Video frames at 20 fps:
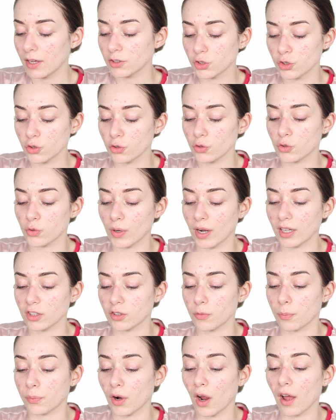to neutralize
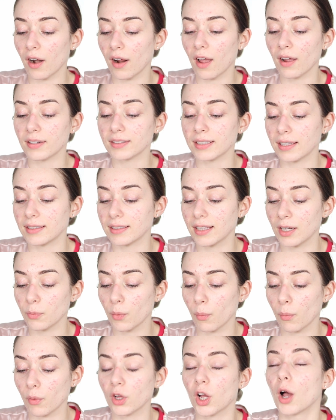the product, and then
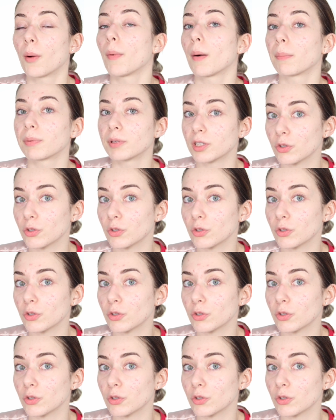we will come up